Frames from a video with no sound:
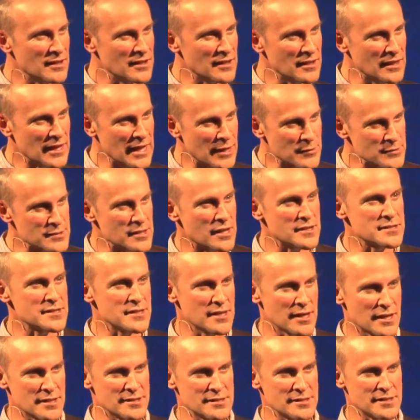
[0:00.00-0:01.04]
he was asking
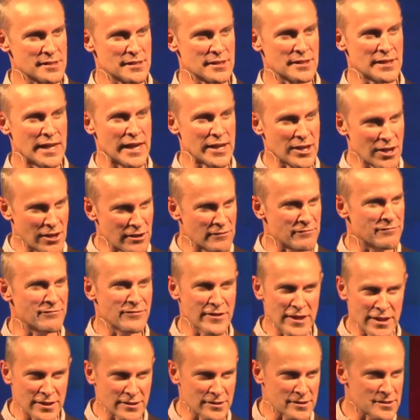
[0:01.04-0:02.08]
her to let go of
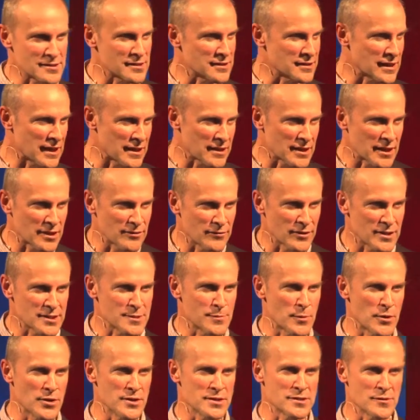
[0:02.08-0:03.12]
fields and that kind of
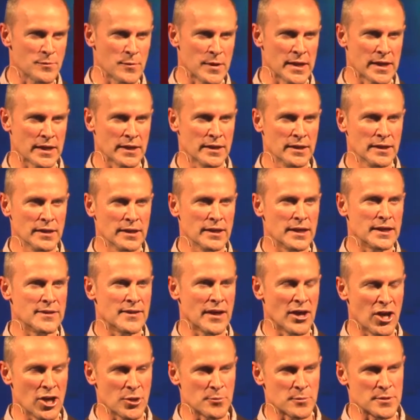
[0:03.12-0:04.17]
experience of being in
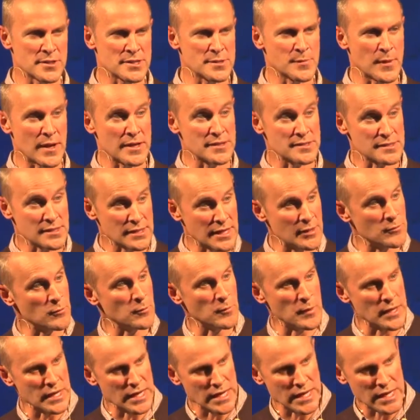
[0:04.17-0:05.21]
that open space to come and
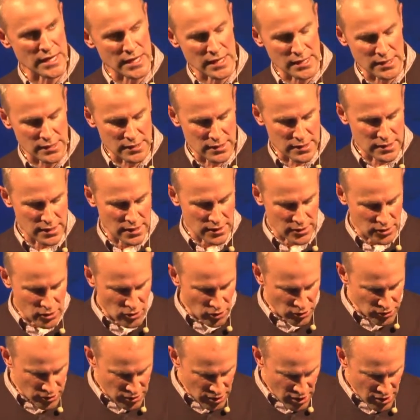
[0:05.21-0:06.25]
be here. And
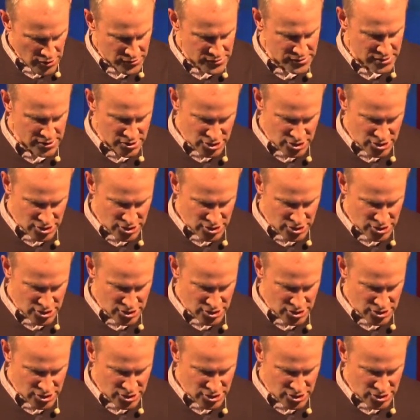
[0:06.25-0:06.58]
God knows the